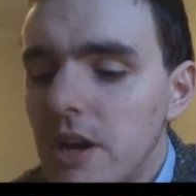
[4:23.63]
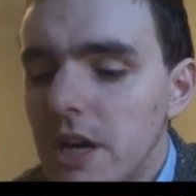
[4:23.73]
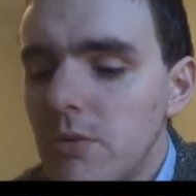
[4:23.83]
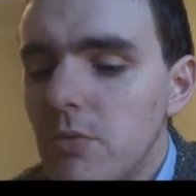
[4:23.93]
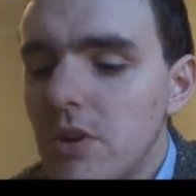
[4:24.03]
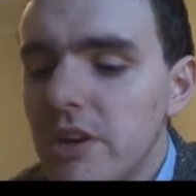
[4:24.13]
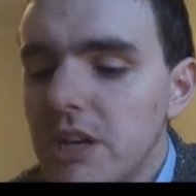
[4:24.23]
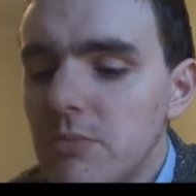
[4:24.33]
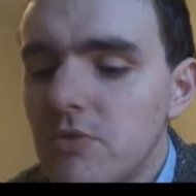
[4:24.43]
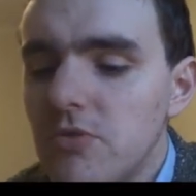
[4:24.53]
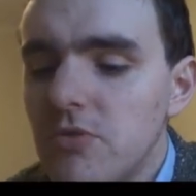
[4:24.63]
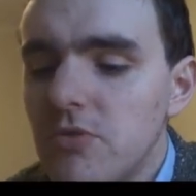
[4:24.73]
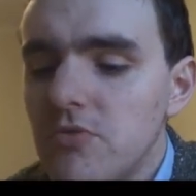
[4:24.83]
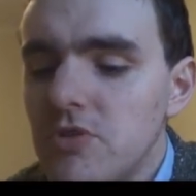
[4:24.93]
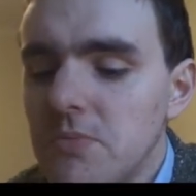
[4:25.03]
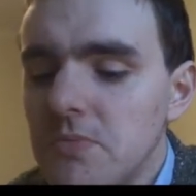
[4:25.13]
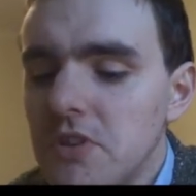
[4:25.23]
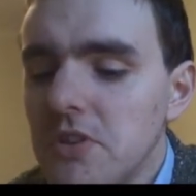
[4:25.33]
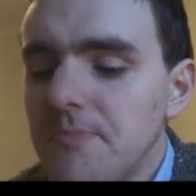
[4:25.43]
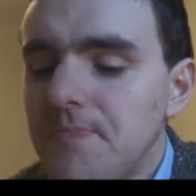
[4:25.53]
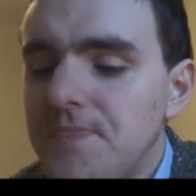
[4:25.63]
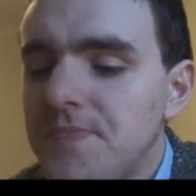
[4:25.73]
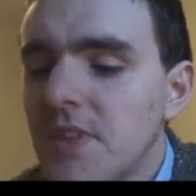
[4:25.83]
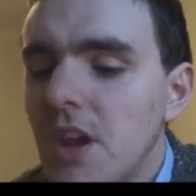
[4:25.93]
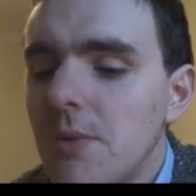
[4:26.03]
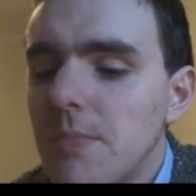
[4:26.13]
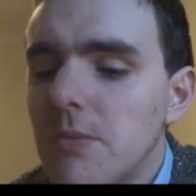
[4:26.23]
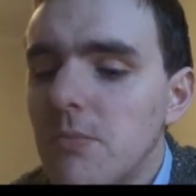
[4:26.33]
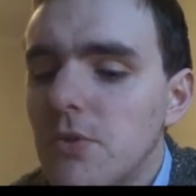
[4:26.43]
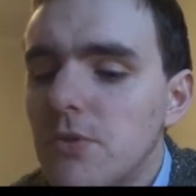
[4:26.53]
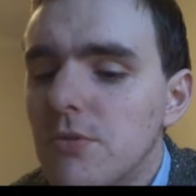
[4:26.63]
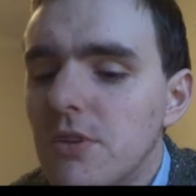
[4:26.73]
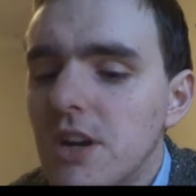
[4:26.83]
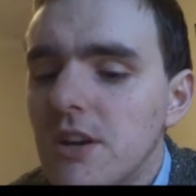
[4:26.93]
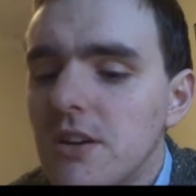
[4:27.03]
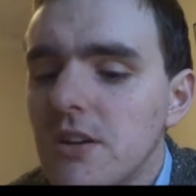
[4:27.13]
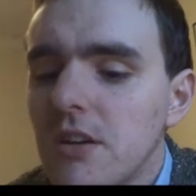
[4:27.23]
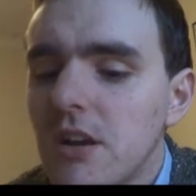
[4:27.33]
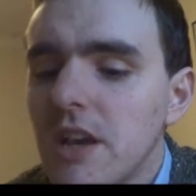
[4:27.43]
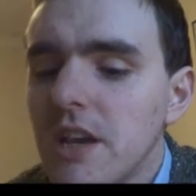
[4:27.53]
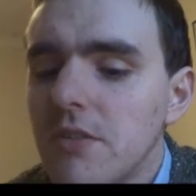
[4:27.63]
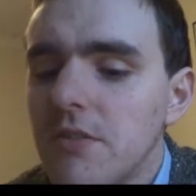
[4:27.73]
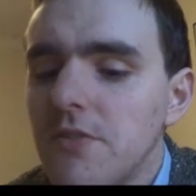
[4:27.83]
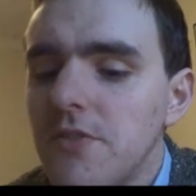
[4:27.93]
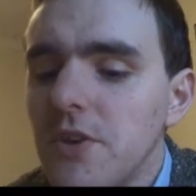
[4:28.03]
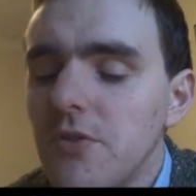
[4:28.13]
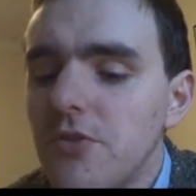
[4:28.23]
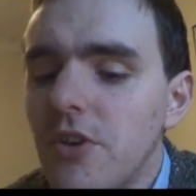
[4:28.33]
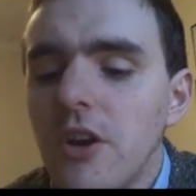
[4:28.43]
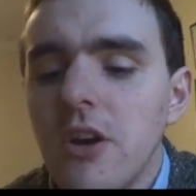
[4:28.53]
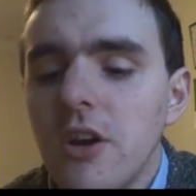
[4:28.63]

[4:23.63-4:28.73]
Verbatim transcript: I will aim to do something a bit more uh, clear in future.